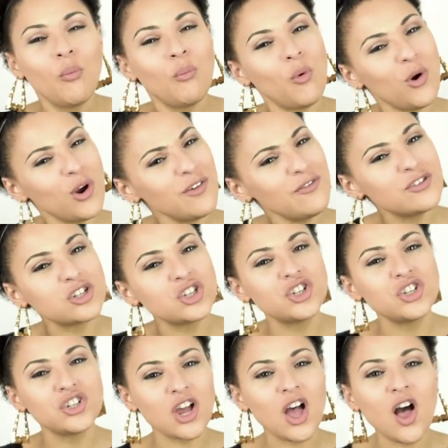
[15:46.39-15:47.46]
more of a
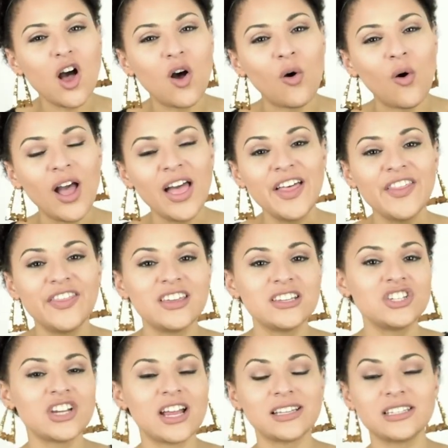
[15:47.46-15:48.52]
show
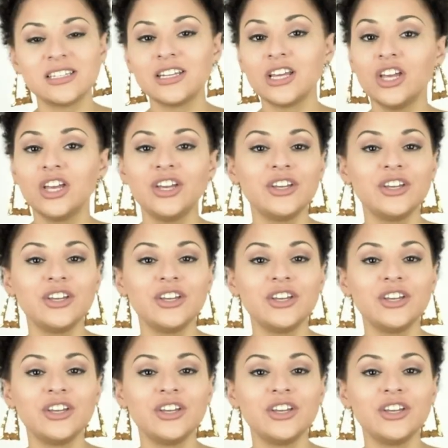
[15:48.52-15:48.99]
than just